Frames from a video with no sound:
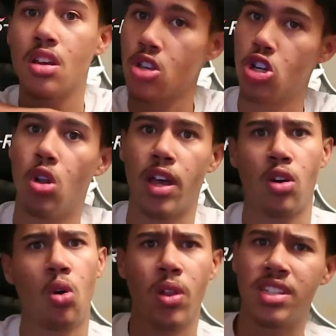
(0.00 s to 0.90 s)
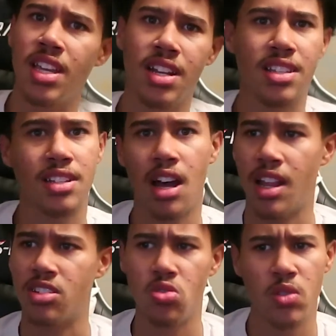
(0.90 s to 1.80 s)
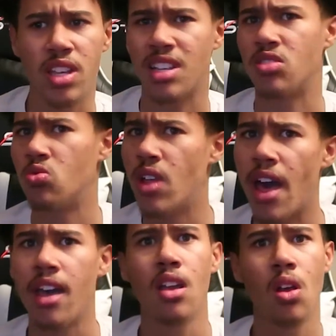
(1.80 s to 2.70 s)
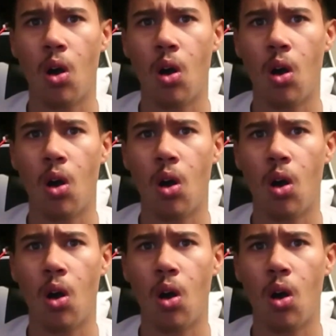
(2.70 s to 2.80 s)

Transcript: you know, like, oh, let's get this done, let's do this, let's do that.